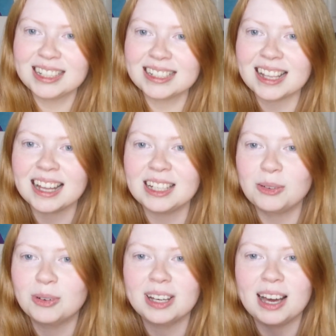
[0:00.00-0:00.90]

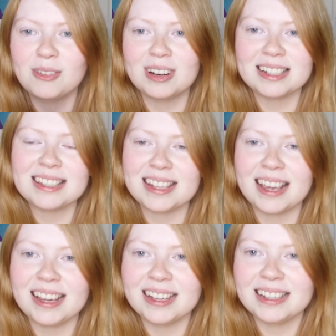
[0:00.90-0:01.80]
exactly what I want to
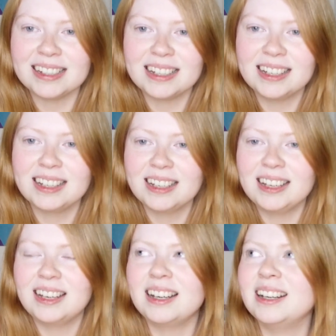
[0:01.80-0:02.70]
say.
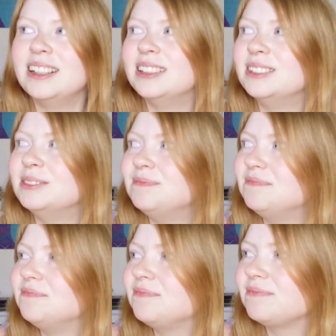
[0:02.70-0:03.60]
I